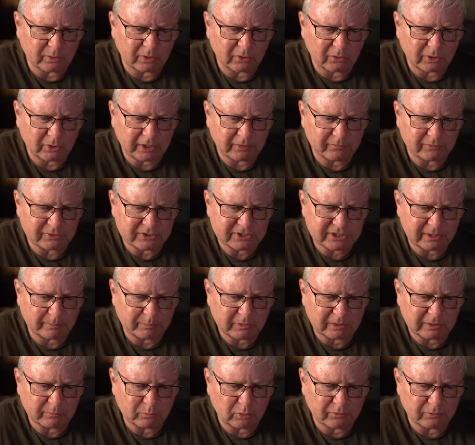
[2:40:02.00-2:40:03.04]
looking for
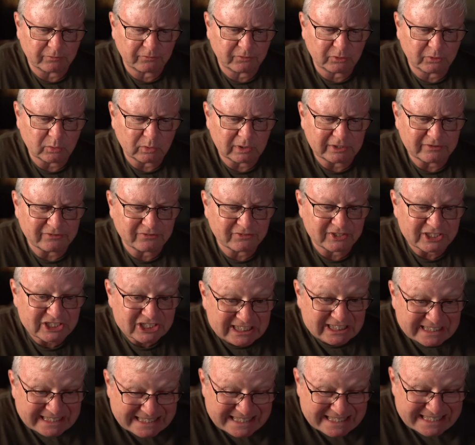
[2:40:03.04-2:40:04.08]
something more fuel
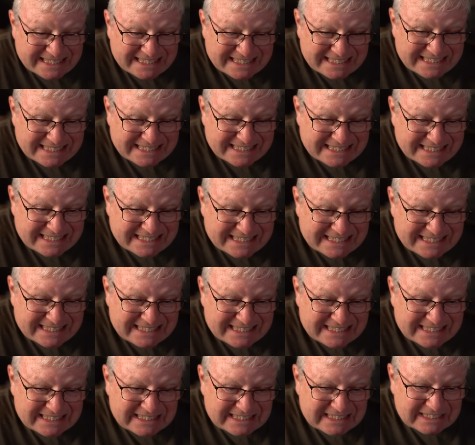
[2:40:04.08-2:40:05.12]
efficient
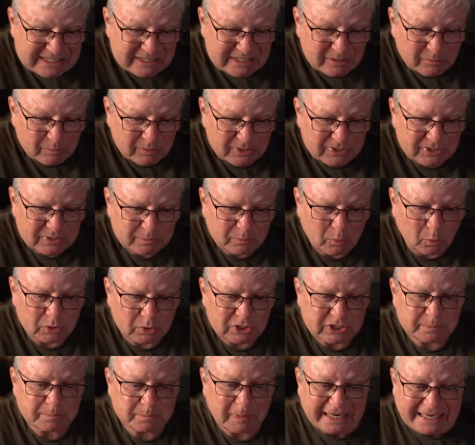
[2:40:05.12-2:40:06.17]
with more
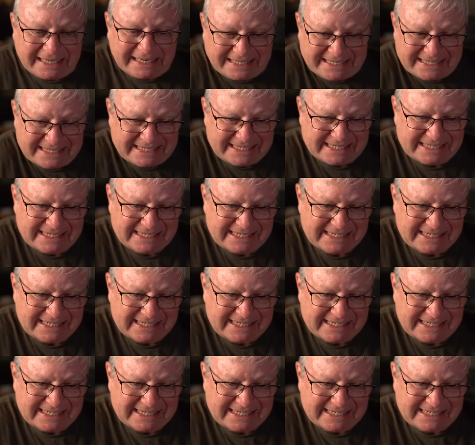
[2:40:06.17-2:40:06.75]
space?